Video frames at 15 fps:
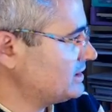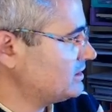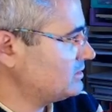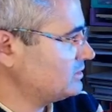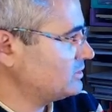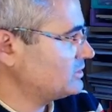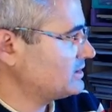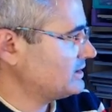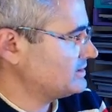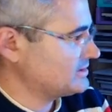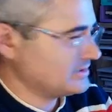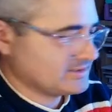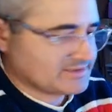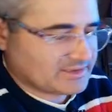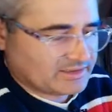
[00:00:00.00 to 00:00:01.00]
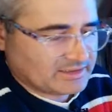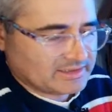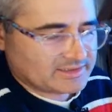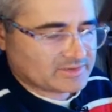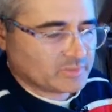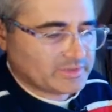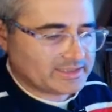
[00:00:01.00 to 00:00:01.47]
Oh, no, you can't see it, sorry.
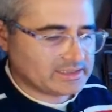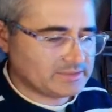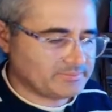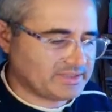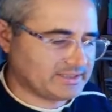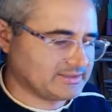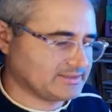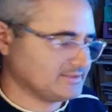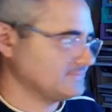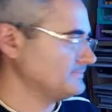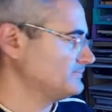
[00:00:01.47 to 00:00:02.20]
It's Wigglypaint.